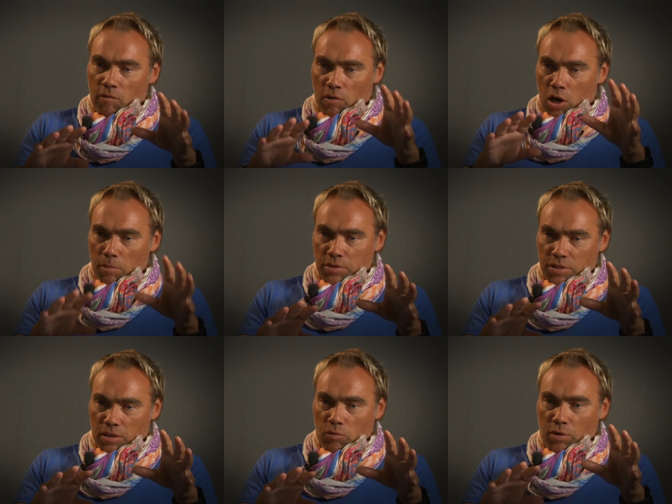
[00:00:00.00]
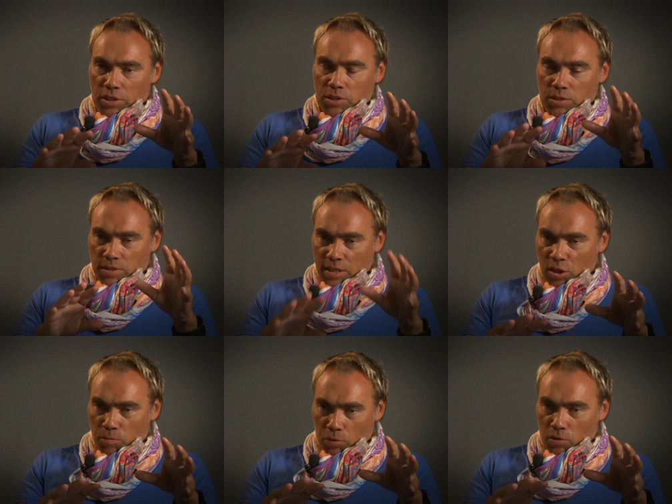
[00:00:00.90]
of Amundsen reaching the
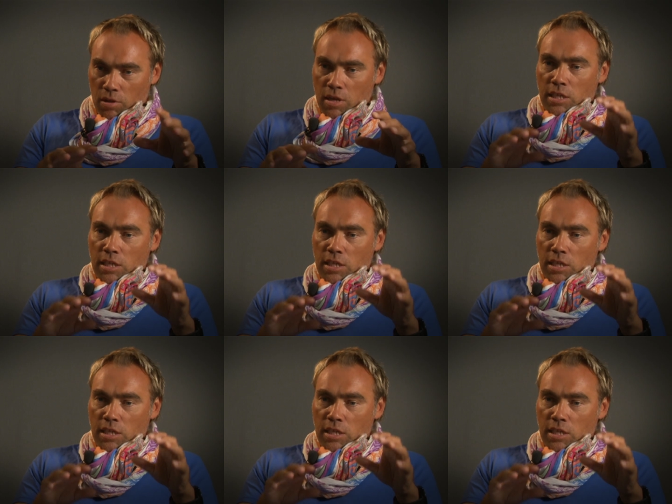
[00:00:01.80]
South Pole.